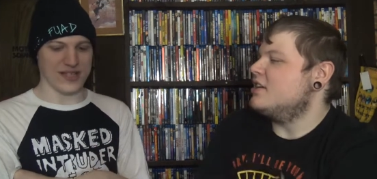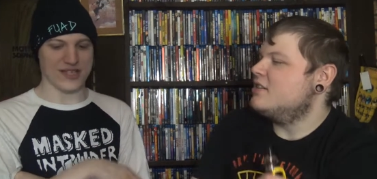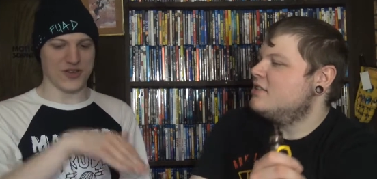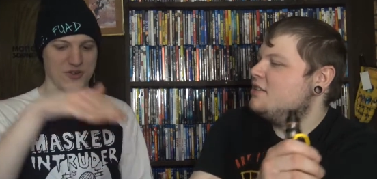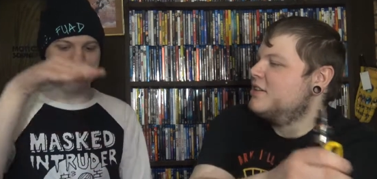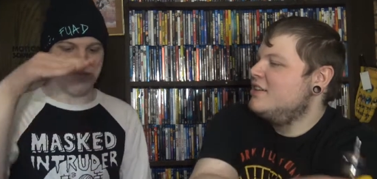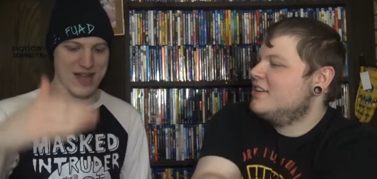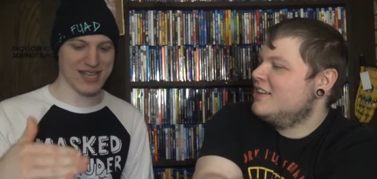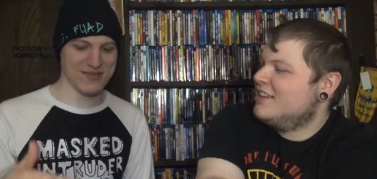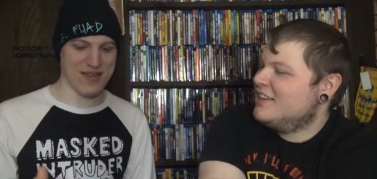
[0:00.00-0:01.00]
Speaker 1: It's the two
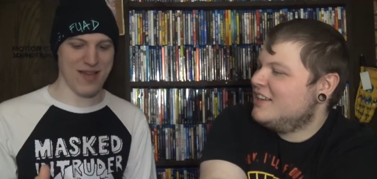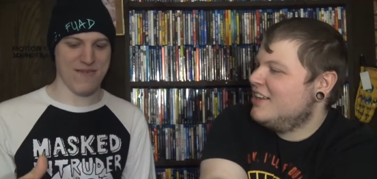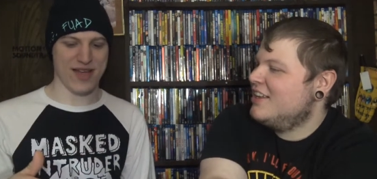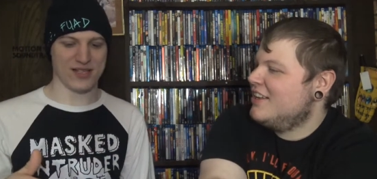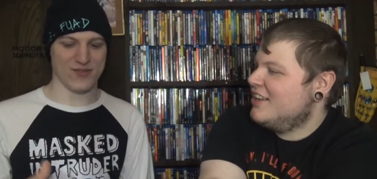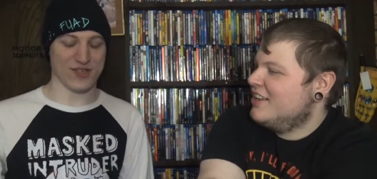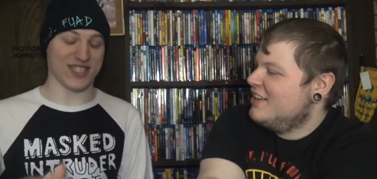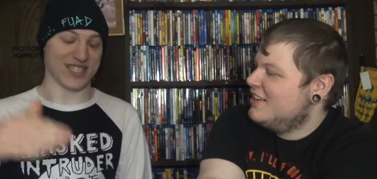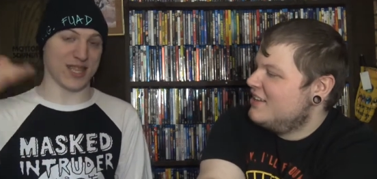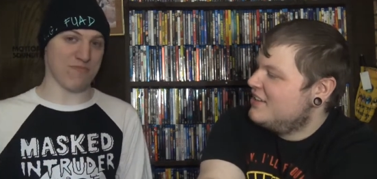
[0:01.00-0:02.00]
best Batmans
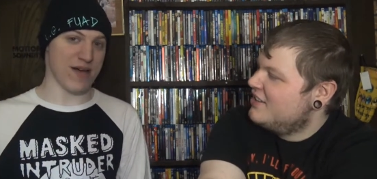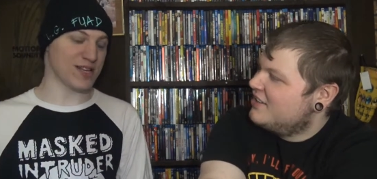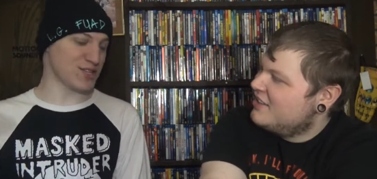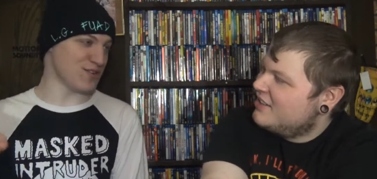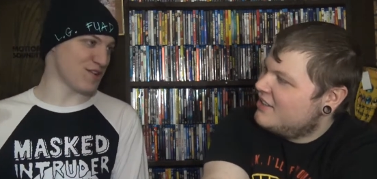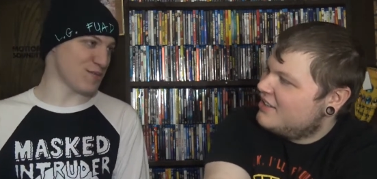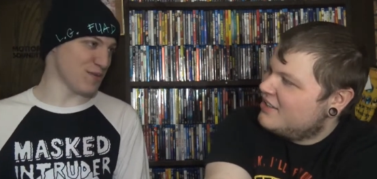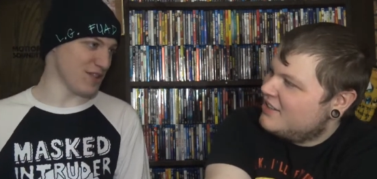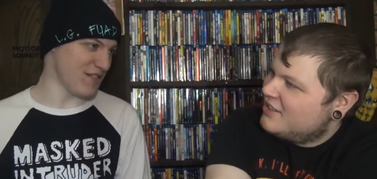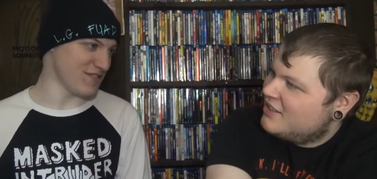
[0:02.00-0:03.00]
versus the best Joker we
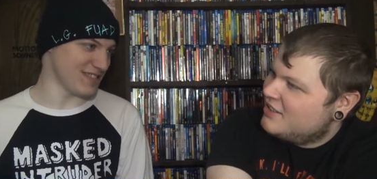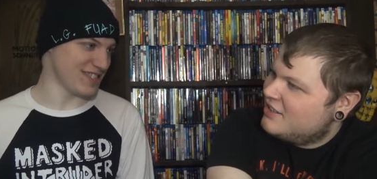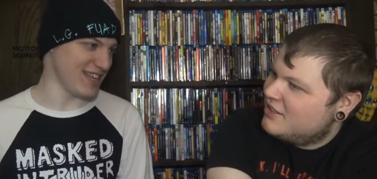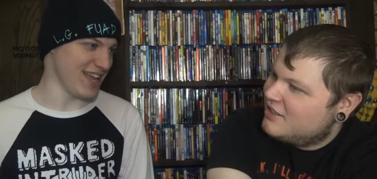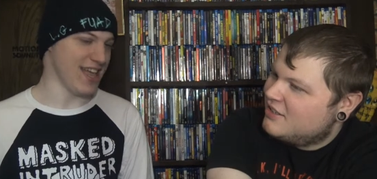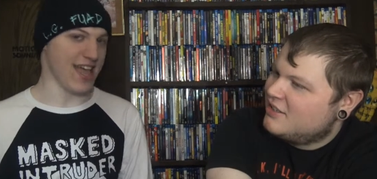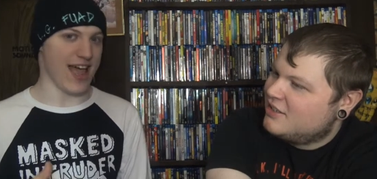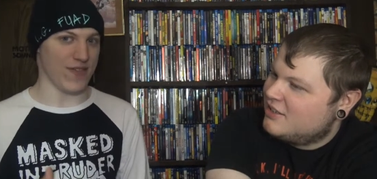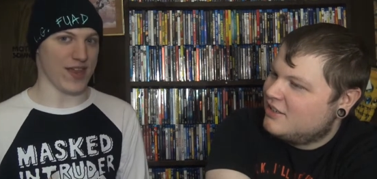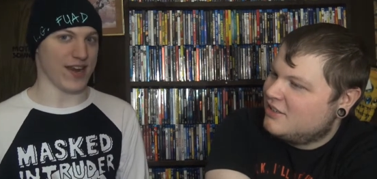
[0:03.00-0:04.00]
will ever see,
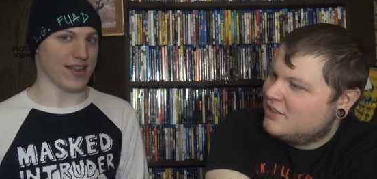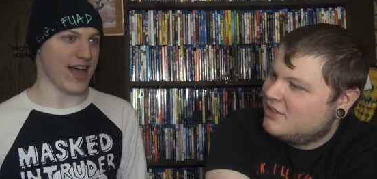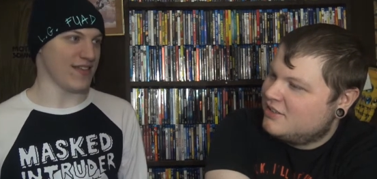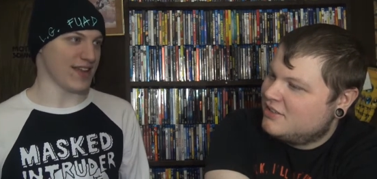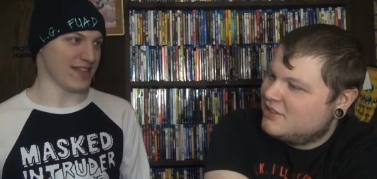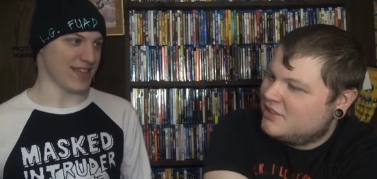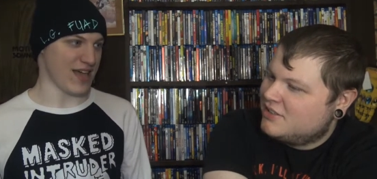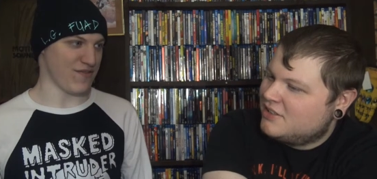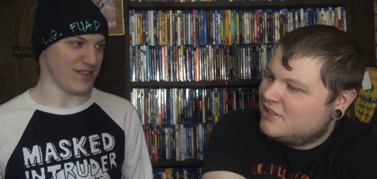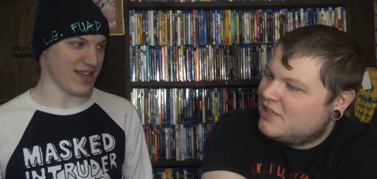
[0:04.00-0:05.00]
and then a guy that can
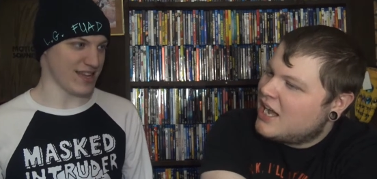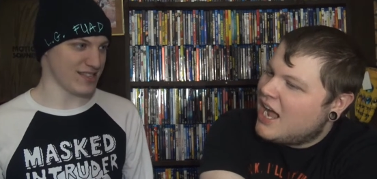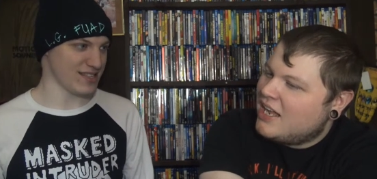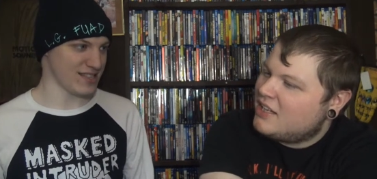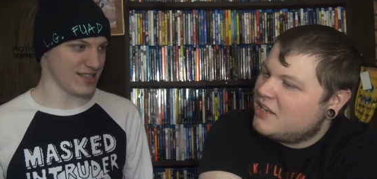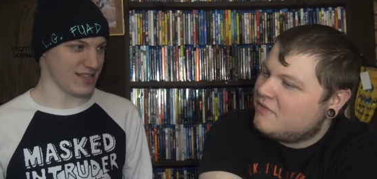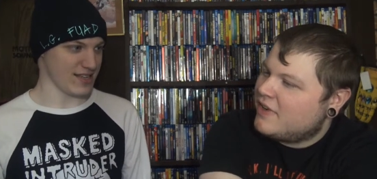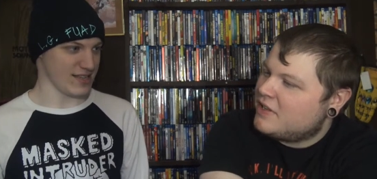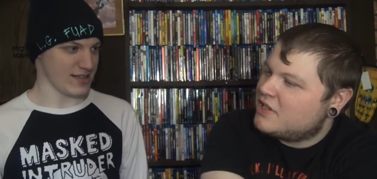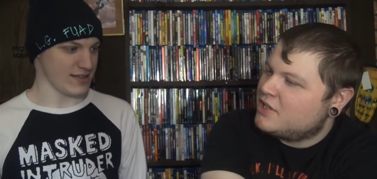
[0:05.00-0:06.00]
laugh and dance.
Speaker 2: I like
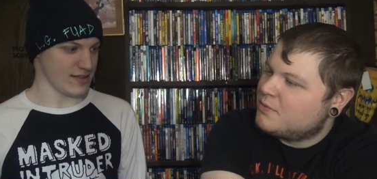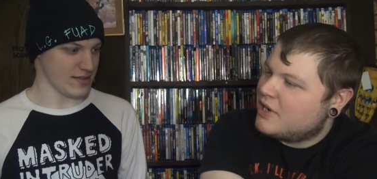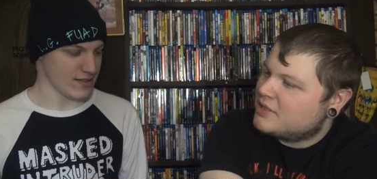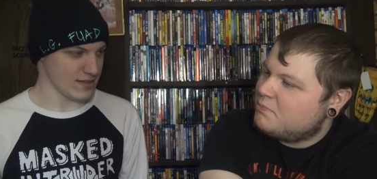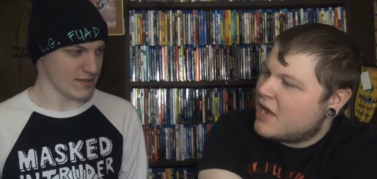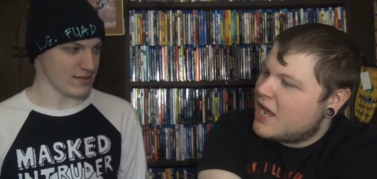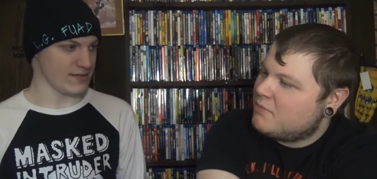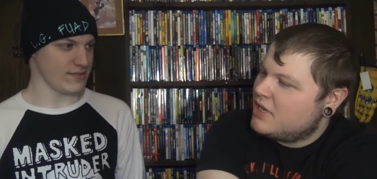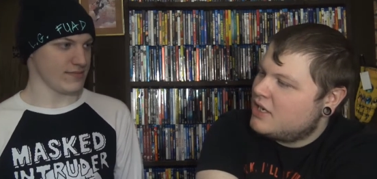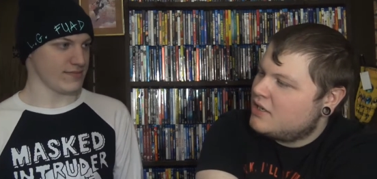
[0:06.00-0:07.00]
Val Kilmer as
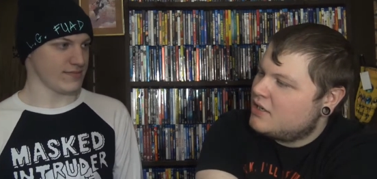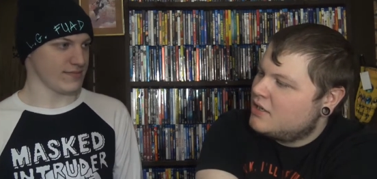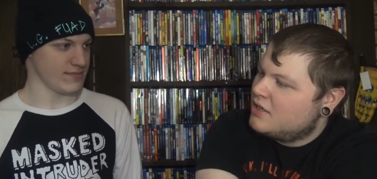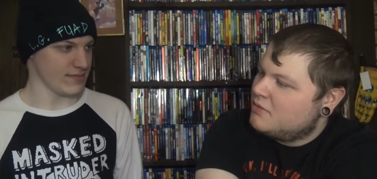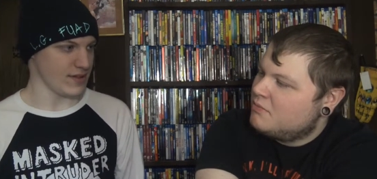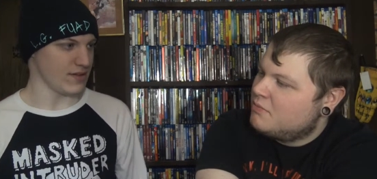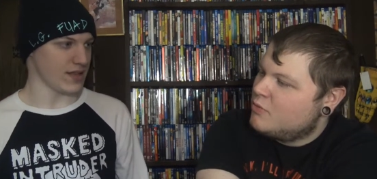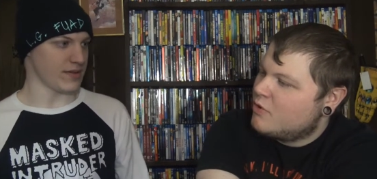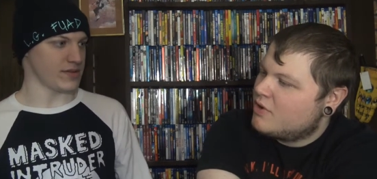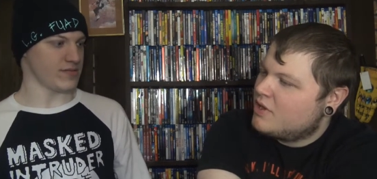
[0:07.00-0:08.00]
Batman
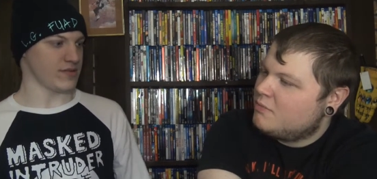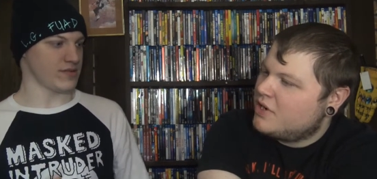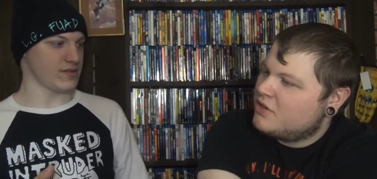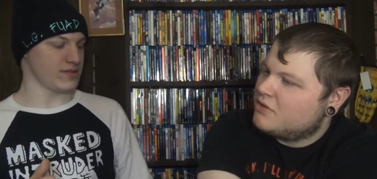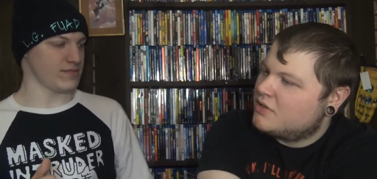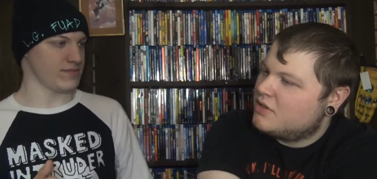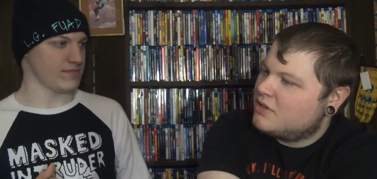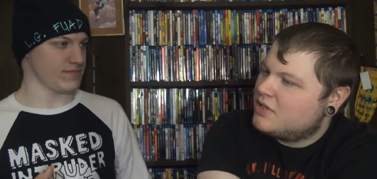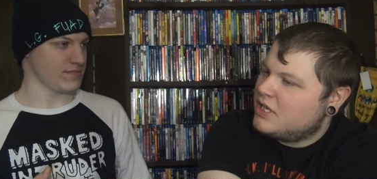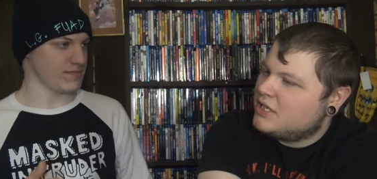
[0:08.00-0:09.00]
more than Michael
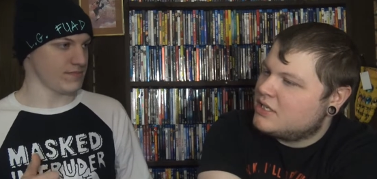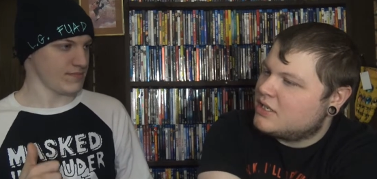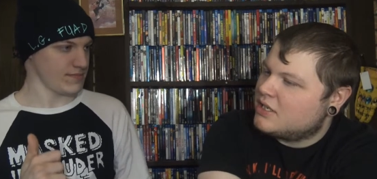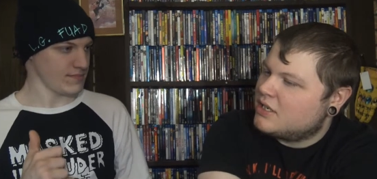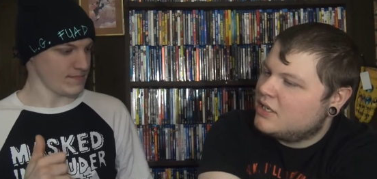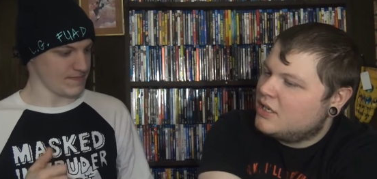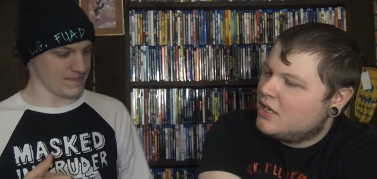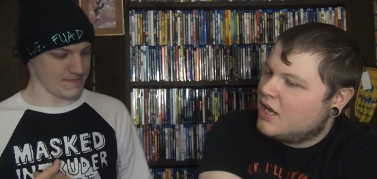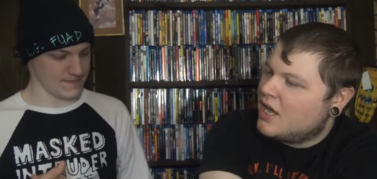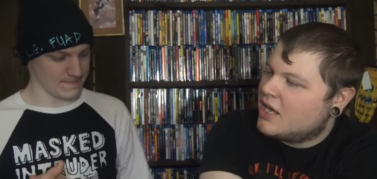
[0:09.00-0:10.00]
Keaton
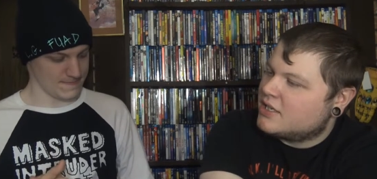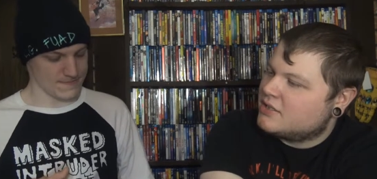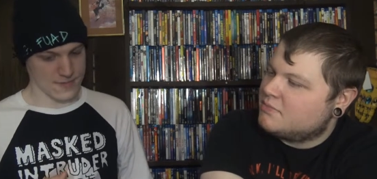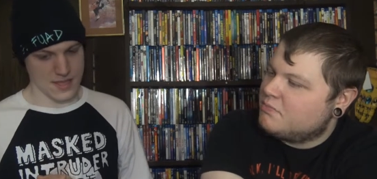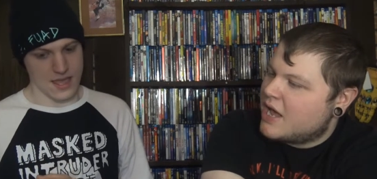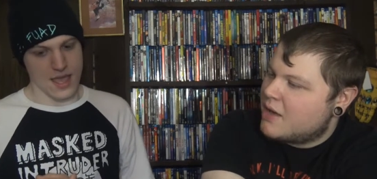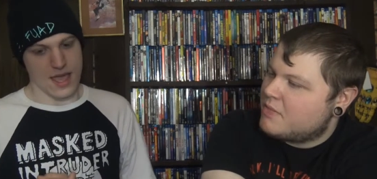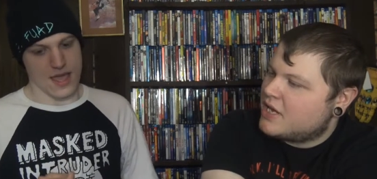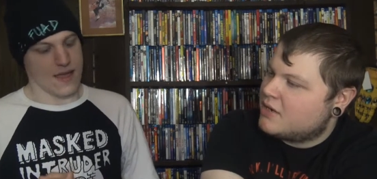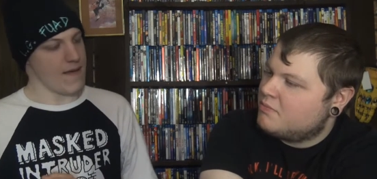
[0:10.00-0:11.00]
as
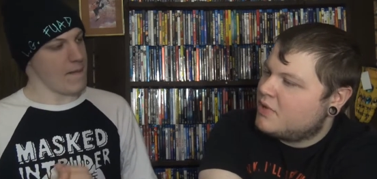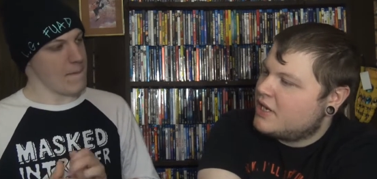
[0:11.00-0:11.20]
Batman, but